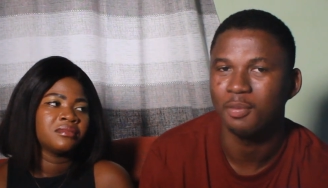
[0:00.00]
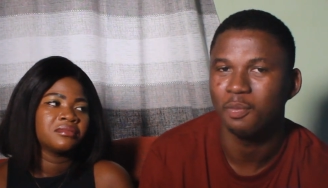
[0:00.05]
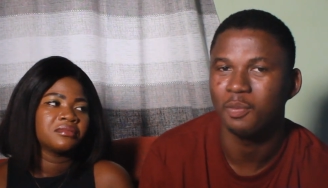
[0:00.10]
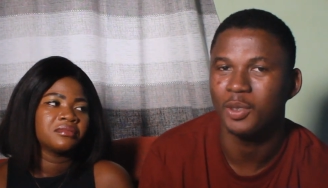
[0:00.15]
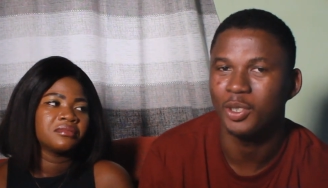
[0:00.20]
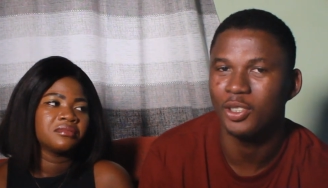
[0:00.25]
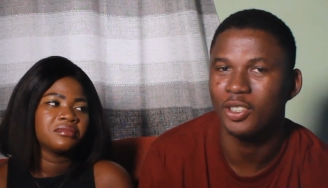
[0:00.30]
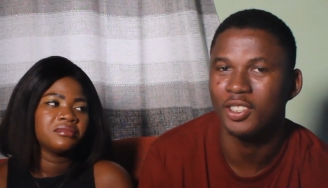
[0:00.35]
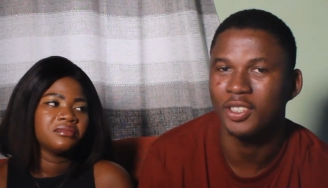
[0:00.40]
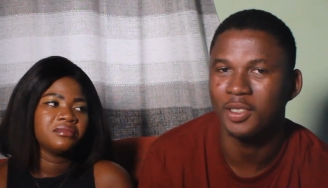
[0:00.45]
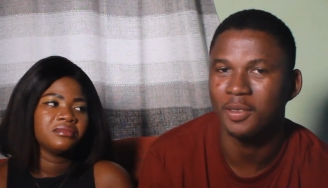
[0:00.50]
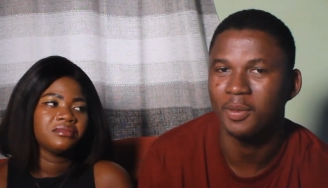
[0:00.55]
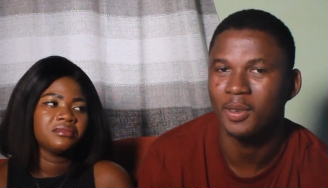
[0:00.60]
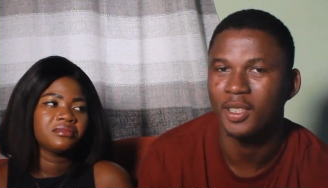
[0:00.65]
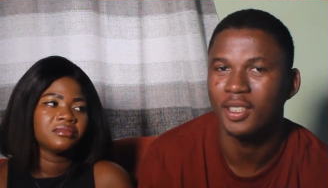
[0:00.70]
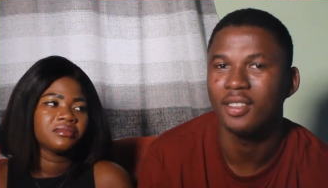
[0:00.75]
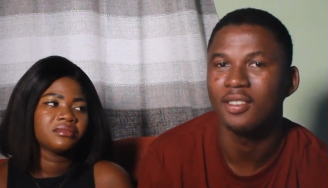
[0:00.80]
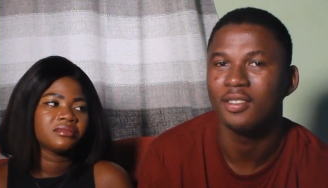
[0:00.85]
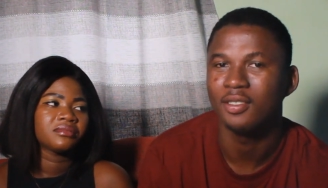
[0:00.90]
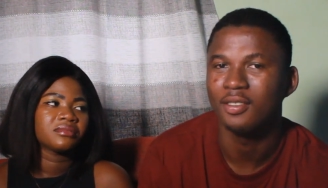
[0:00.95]
Speaker 1: because of
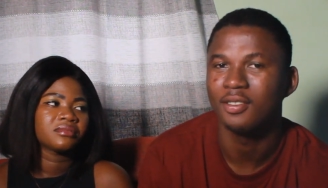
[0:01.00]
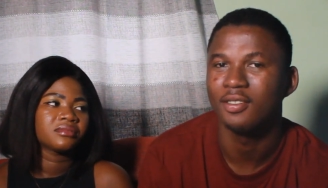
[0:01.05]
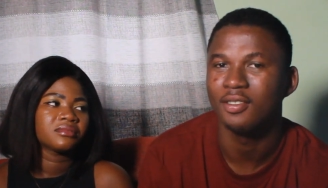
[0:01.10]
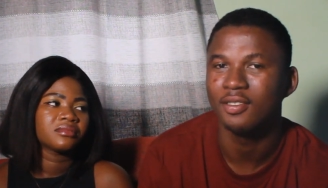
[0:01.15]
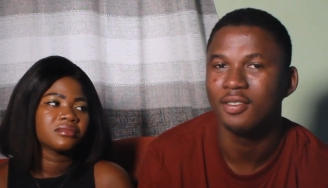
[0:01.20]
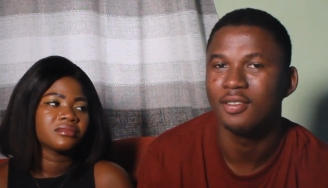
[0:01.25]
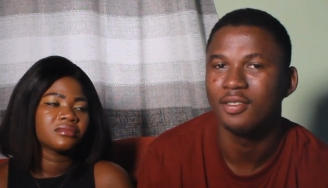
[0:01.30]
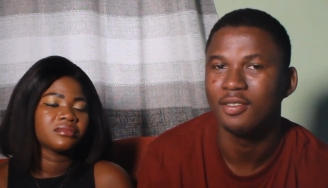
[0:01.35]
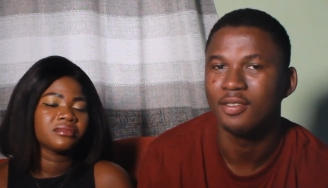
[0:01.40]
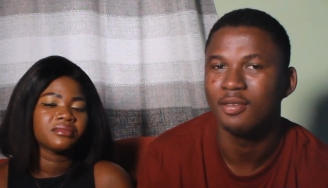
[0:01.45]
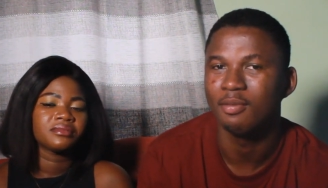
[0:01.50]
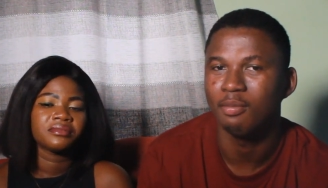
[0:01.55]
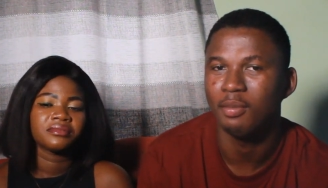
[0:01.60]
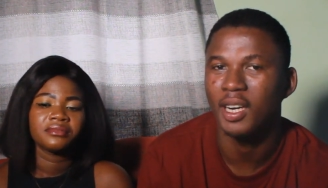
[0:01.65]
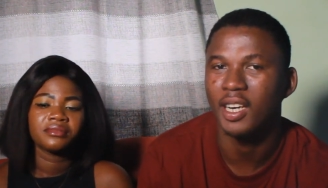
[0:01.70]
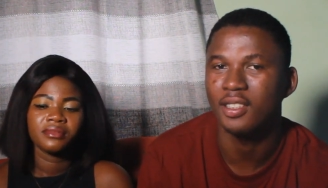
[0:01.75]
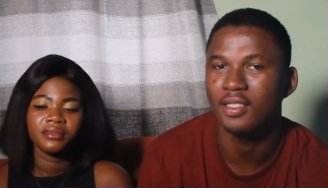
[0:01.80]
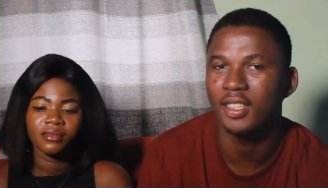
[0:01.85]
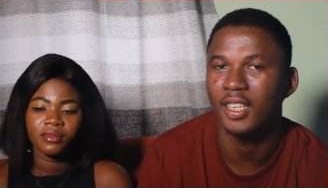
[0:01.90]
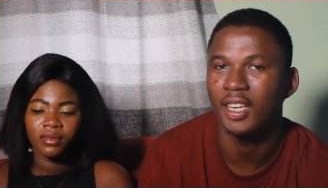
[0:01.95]
the
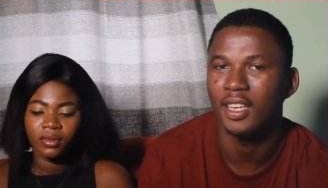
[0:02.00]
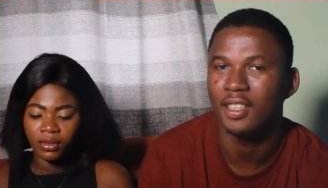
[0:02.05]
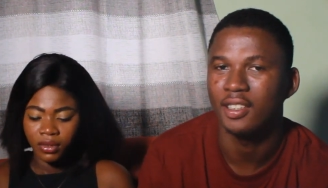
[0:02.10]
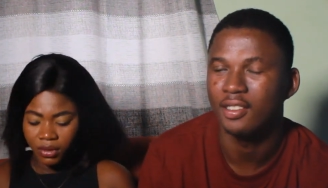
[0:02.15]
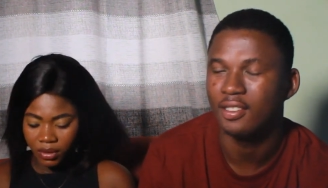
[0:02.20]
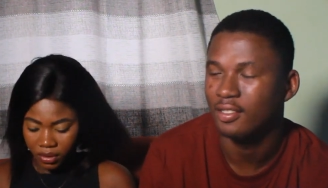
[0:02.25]
backside.